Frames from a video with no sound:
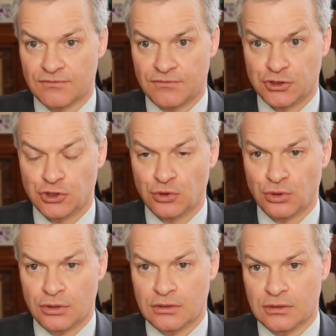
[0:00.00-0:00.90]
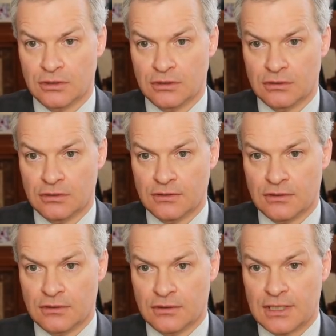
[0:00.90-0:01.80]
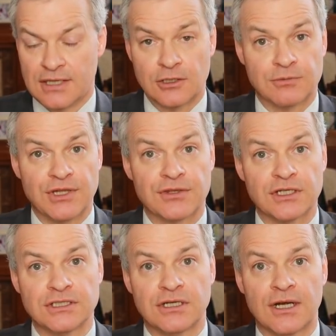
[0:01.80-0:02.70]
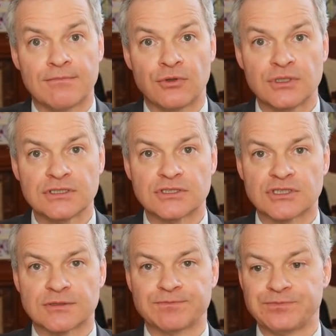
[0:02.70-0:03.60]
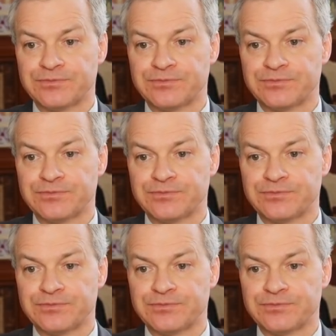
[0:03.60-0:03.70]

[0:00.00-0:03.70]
for sure. And that'll be 39 points.